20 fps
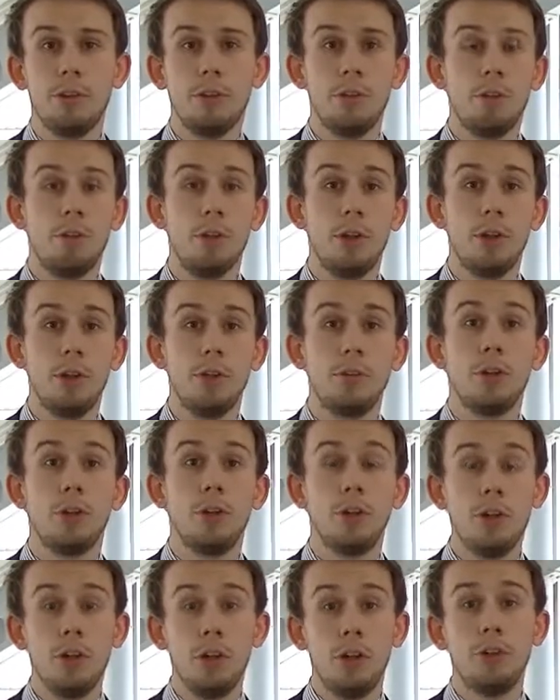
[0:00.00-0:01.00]
arrived
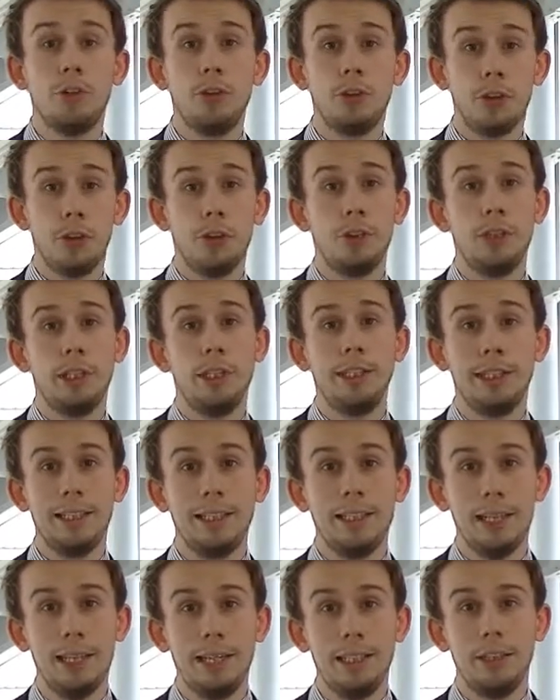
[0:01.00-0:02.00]
nice and early. They
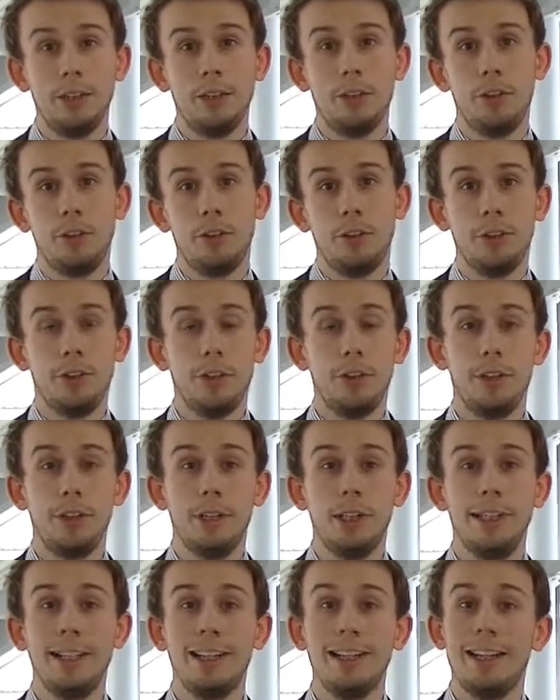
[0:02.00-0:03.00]
get in nice and
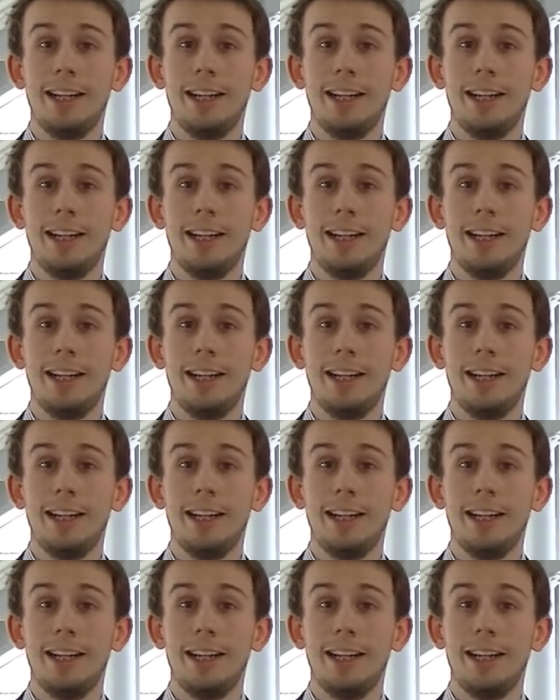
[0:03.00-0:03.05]
early,